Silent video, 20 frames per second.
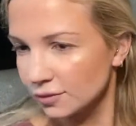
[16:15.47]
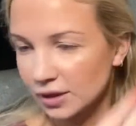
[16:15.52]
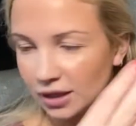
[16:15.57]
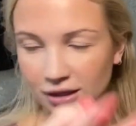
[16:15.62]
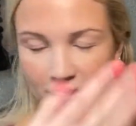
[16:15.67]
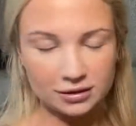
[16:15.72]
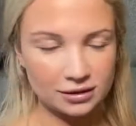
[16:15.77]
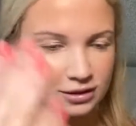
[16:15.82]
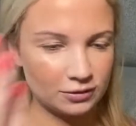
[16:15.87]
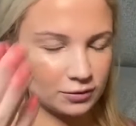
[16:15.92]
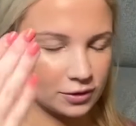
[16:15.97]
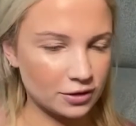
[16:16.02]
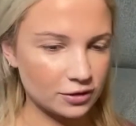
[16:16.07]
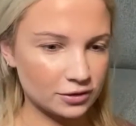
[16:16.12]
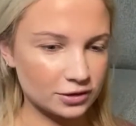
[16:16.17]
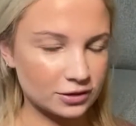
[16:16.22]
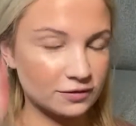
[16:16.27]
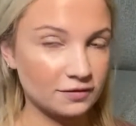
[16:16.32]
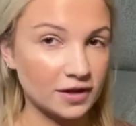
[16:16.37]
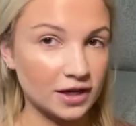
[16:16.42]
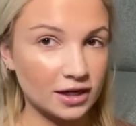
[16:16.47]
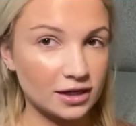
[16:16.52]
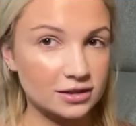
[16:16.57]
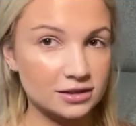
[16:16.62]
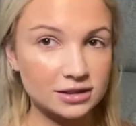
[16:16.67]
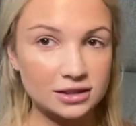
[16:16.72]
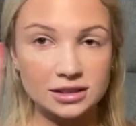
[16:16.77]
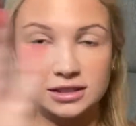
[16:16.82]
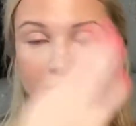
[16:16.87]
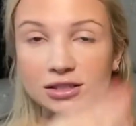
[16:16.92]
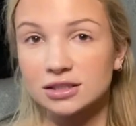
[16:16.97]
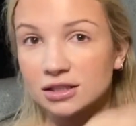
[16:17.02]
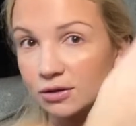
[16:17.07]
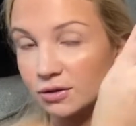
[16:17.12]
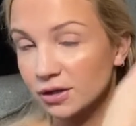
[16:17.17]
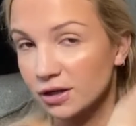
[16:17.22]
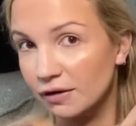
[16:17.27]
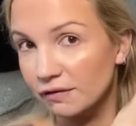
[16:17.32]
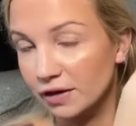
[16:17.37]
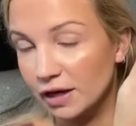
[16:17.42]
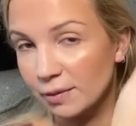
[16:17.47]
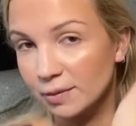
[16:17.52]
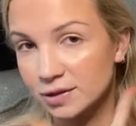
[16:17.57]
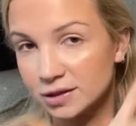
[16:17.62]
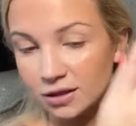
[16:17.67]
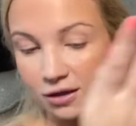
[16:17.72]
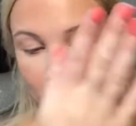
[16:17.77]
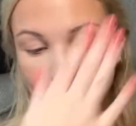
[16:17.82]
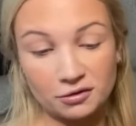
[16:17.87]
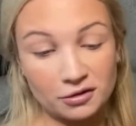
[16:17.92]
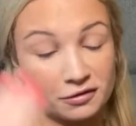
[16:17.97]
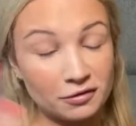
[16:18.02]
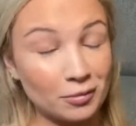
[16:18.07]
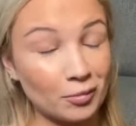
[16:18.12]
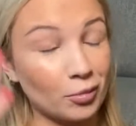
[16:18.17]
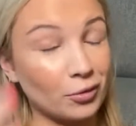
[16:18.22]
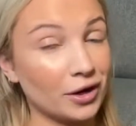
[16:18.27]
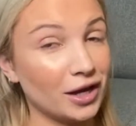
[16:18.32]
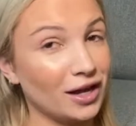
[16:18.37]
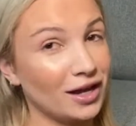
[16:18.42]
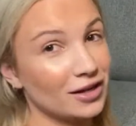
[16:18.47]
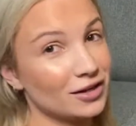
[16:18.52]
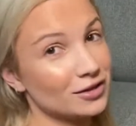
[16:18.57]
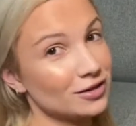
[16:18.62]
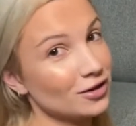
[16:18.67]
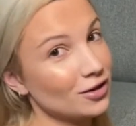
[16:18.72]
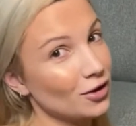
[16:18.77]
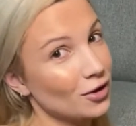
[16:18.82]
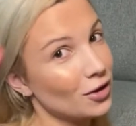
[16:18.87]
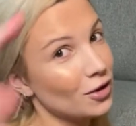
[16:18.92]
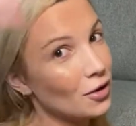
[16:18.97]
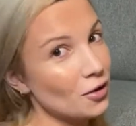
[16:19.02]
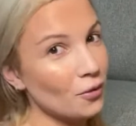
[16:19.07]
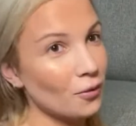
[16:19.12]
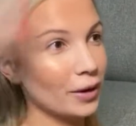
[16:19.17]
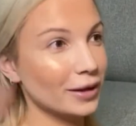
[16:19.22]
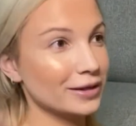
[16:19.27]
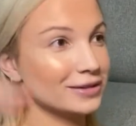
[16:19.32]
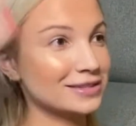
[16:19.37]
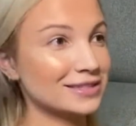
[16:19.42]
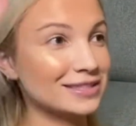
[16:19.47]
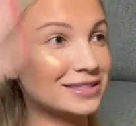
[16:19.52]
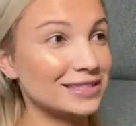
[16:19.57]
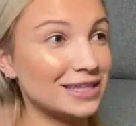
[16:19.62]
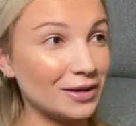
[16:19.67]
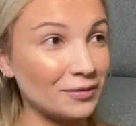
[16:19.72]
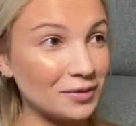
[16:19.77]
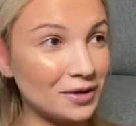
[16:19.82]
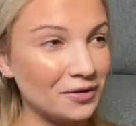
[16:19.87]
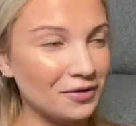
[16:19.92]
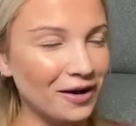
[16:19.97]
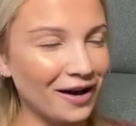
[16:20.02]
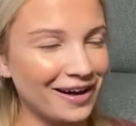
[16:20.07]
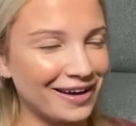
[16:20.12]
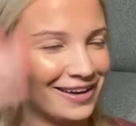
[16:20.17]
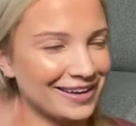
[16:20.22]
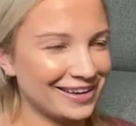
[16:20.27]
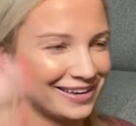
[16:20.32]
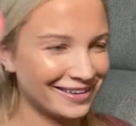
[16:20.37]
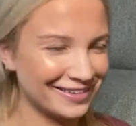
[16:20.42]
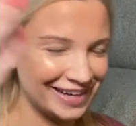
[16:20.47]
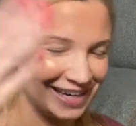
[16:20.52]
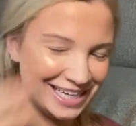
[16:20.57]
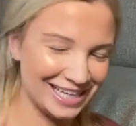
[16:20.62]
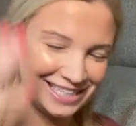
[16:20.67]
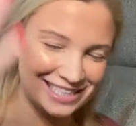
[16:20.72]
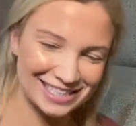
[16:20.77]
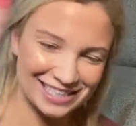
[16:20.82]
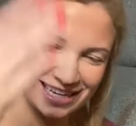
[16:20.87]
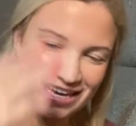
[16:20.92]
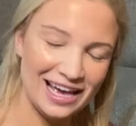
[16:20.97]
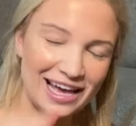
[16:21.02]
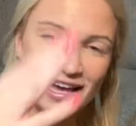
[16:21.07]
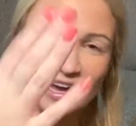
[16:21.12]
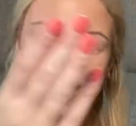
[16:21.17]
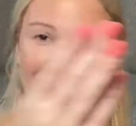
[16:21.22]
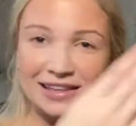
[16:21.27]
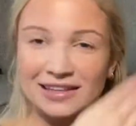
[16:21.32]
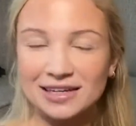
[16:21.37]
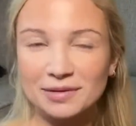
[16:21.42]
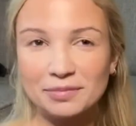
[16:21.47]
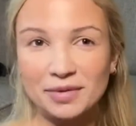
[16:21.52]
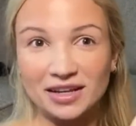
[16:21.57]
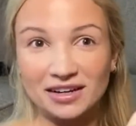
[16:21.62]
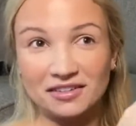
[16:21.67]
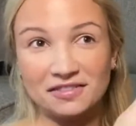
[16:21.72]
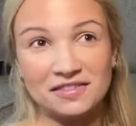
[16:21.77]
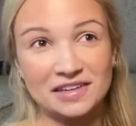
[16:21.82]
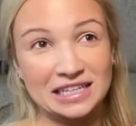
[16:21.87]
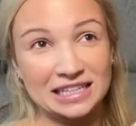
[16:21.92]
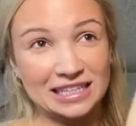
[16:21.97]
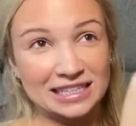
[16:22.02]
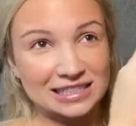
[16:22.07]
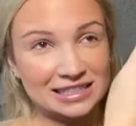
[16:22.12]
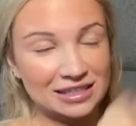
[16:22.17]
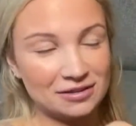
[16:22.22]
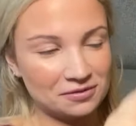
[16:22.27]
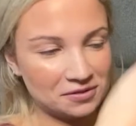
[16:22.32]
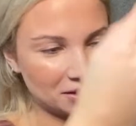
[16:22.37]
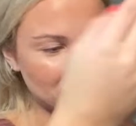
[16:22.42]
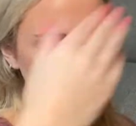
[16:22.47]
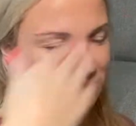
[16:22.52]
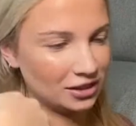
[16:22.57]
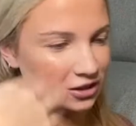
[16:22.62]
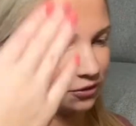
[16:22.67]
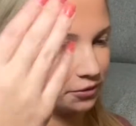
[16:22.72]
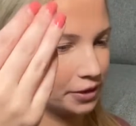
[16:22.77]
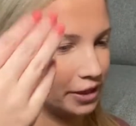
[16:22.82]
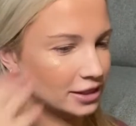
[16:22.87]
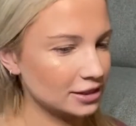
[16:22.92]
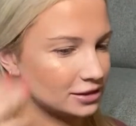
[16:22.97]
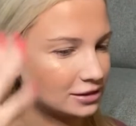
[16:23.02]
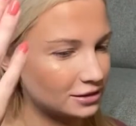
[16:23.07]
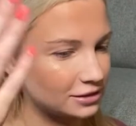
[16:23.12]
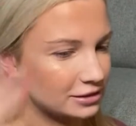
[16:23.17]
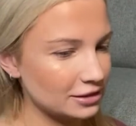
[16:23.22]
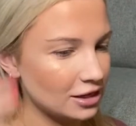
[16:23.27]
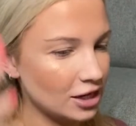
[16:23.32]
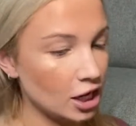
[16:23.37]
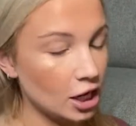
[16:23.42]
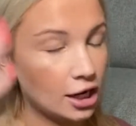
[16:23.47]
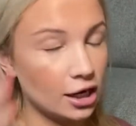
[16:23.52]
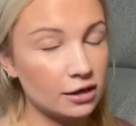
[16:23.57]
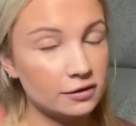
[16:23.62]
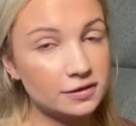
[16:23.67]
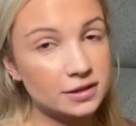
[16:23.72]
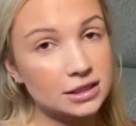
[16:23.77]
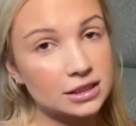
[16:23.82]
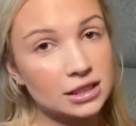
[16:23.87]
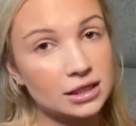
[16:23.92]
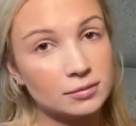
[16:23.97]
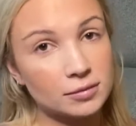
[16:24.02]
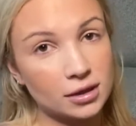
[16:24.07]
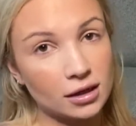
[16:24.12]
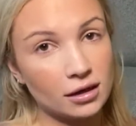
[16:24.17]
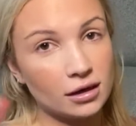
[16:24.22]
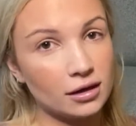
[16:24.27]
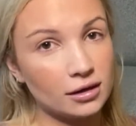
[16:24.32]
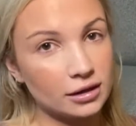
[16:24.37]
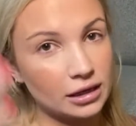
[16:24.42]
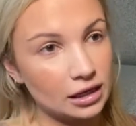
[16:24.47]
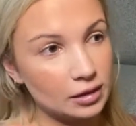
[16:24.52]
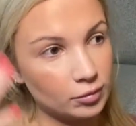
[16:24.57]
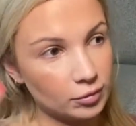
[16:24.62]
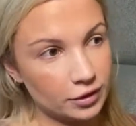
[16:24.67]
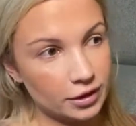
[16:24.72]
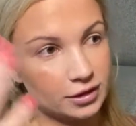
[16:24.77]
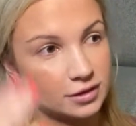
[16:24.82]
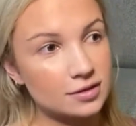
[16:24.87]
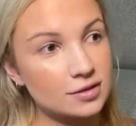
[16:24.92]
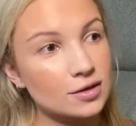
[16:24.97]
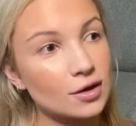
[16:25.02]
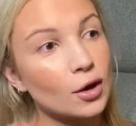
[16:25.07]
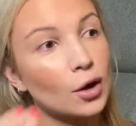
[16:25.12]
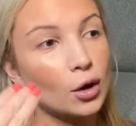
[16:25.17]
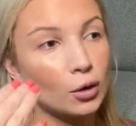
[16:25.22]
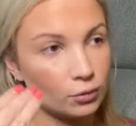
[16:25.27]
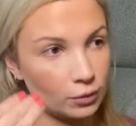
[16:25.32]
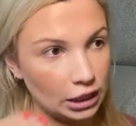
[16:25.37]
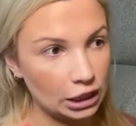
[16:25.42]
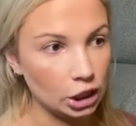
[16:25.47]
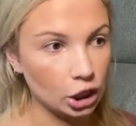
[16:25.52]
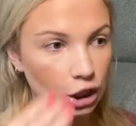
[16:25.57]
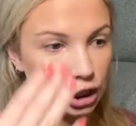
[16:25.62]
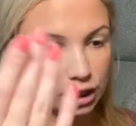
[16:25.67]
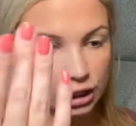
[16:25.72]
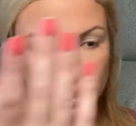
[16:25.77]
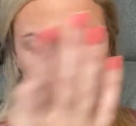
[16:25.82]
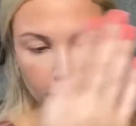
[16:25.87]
I need one of those fans. I need to just go off Amazon, or if a brand wants to send me one. I think Benefit like sent really cute ones. Obviously, I'm not on any brand's radar.